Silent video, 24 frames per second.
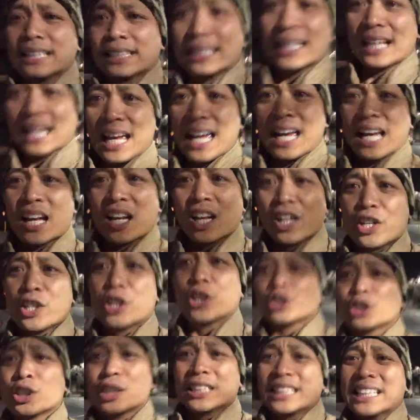yeah,
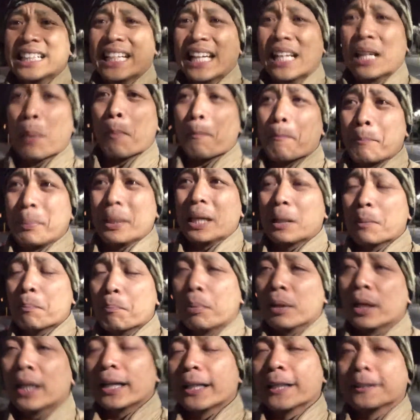you're gonna get a
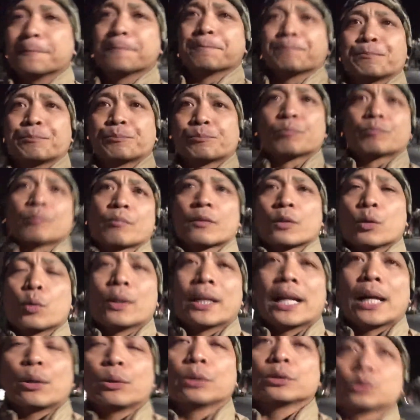big butt
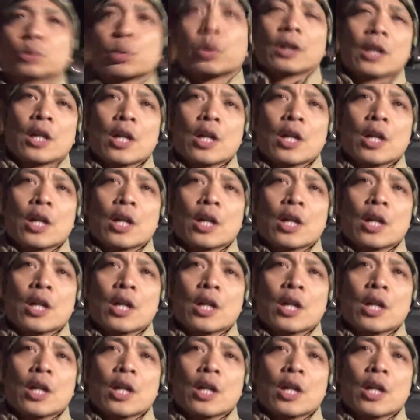when I was